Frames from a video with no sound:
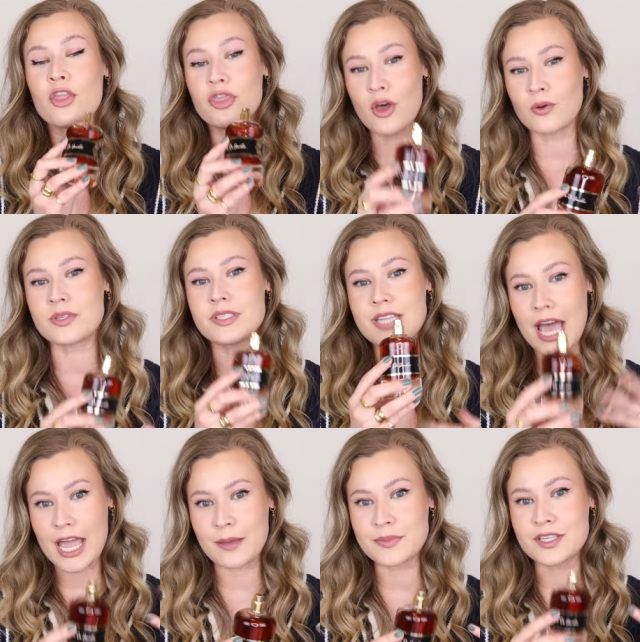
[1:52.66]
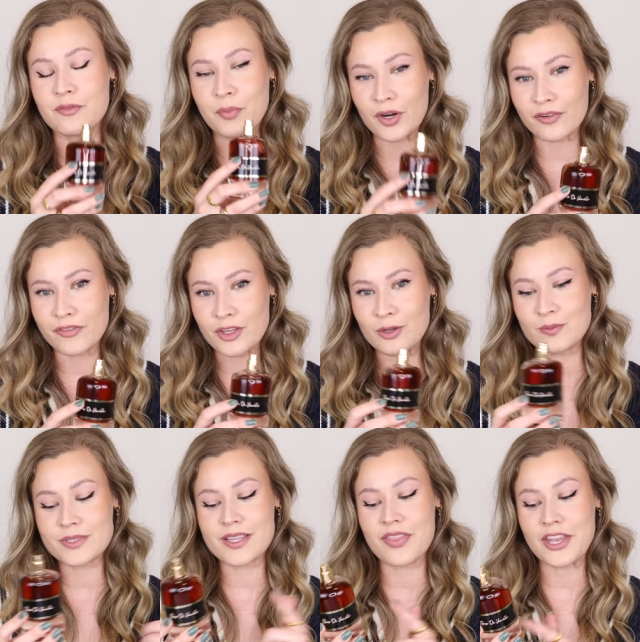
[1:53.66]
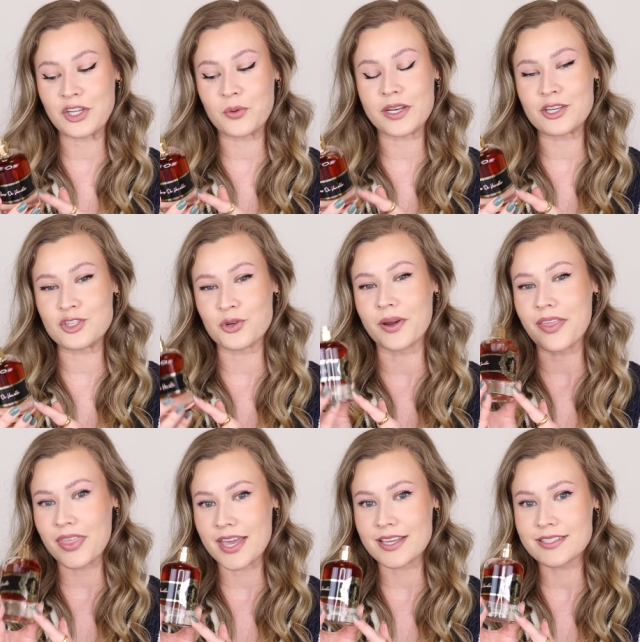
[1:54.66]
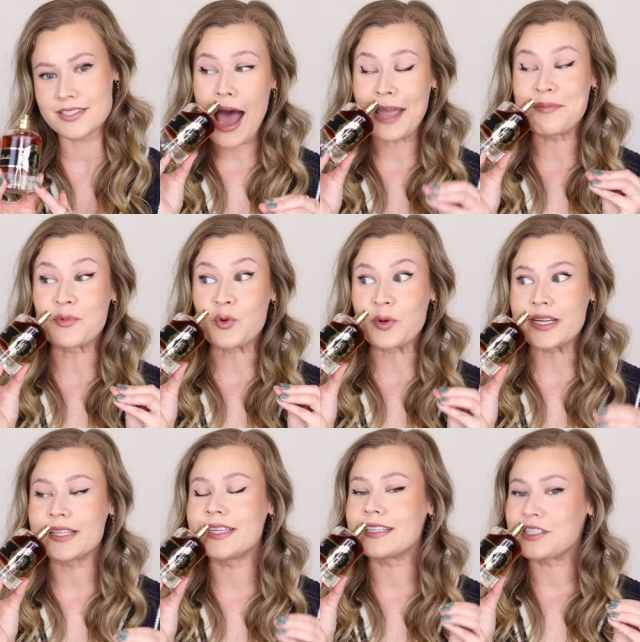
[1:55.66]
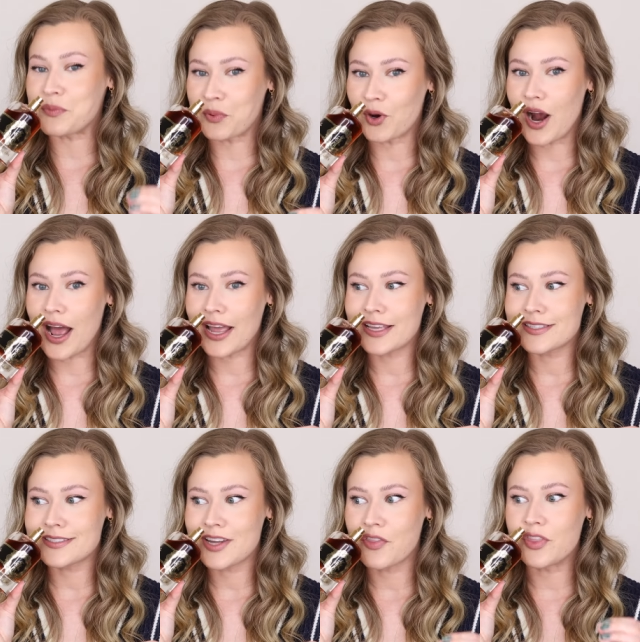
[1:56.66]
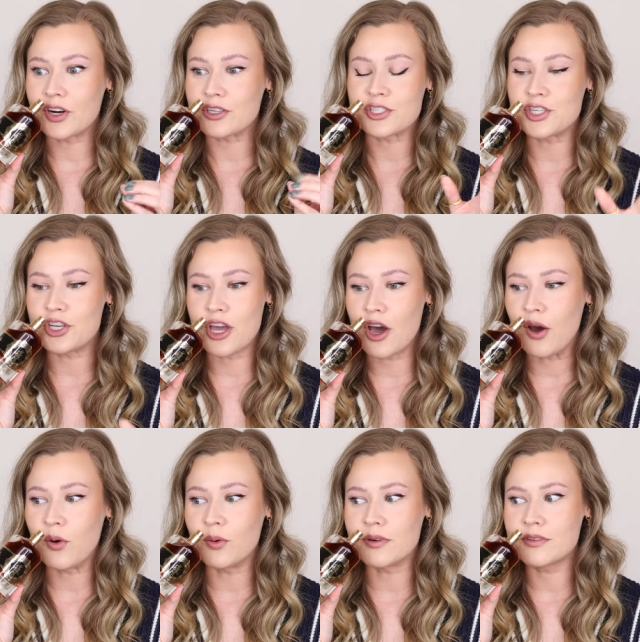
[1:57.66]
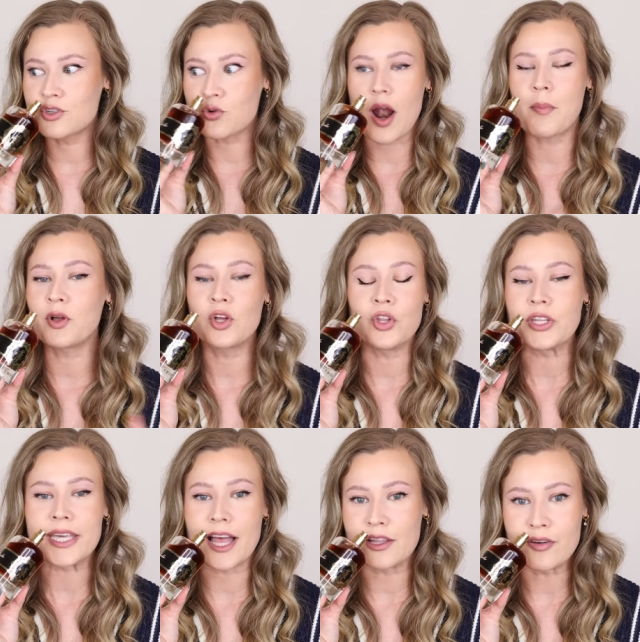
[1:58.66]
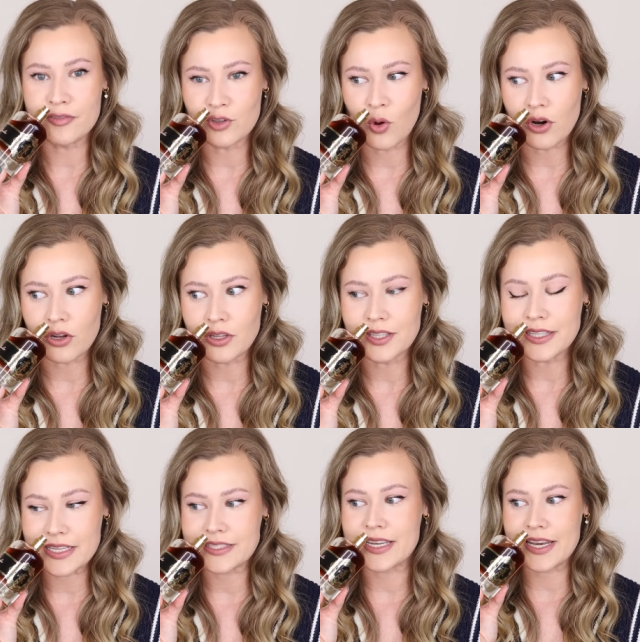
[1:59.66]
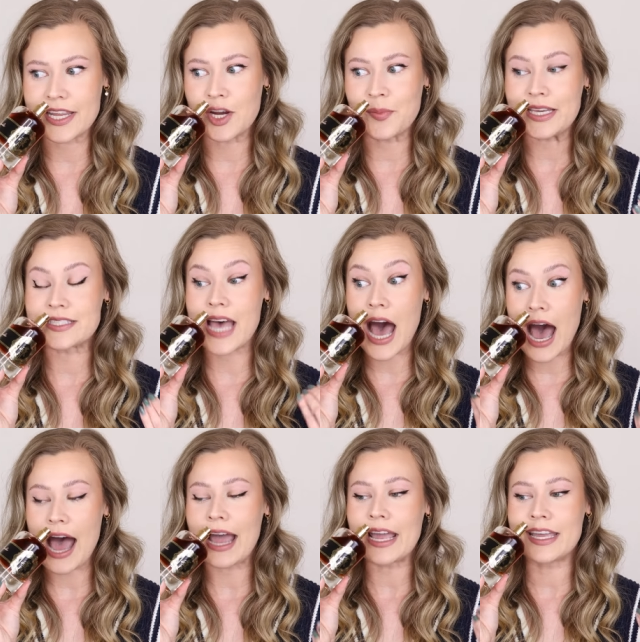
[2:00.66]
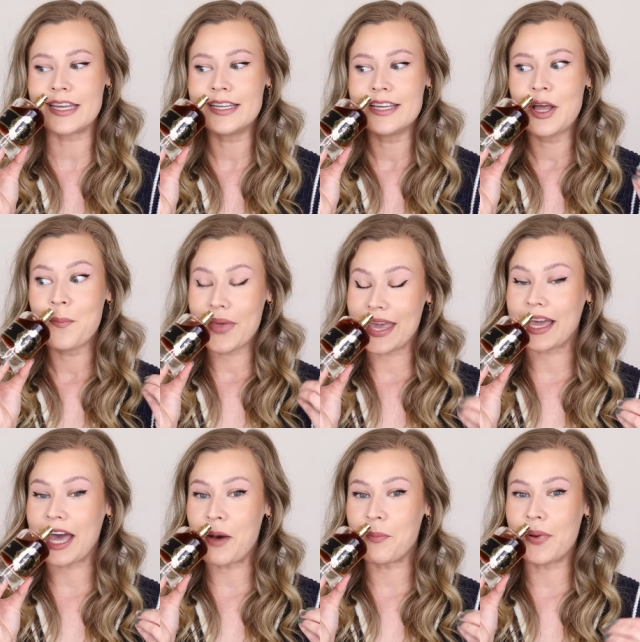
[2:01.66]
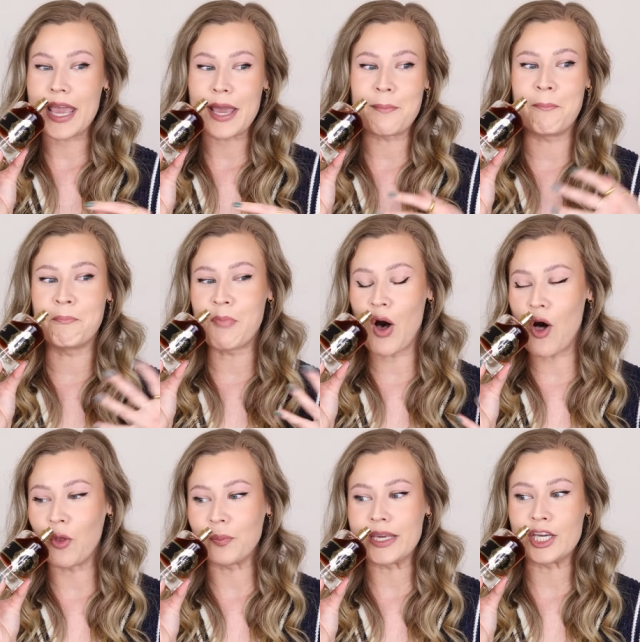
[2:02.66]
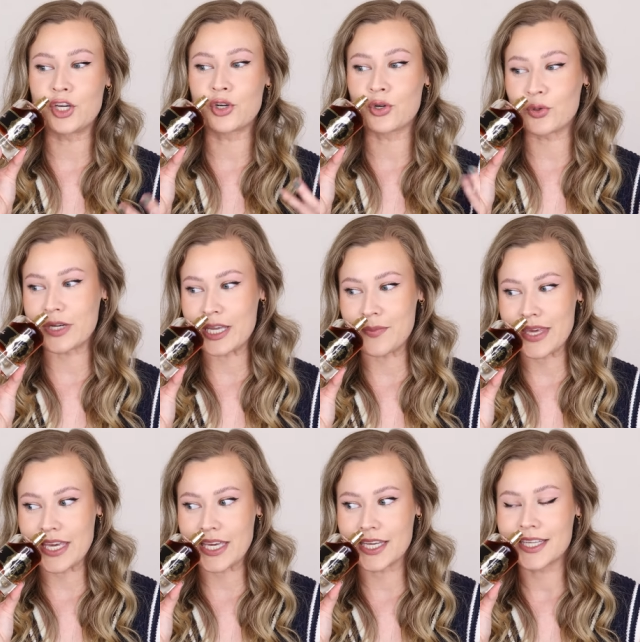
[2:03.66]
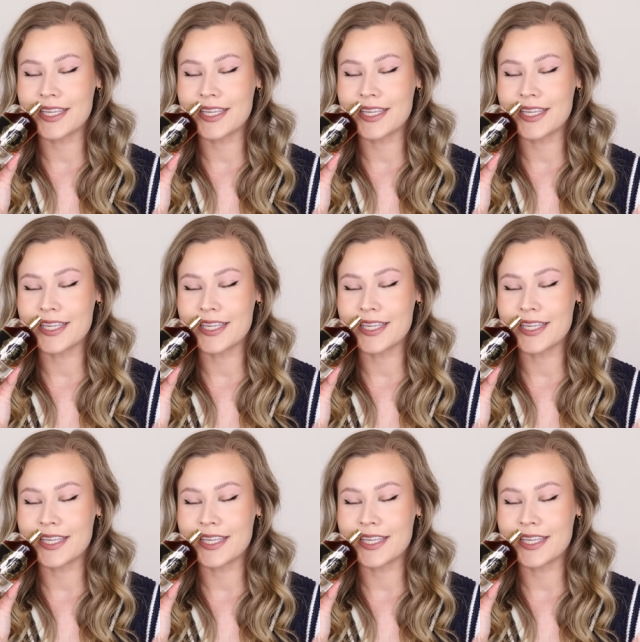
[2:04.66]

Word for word: those types of perfumes, then you would enjoy this. I'm really surprised there's no tropical yellow floral listed in here because I pick up a balmy, creamy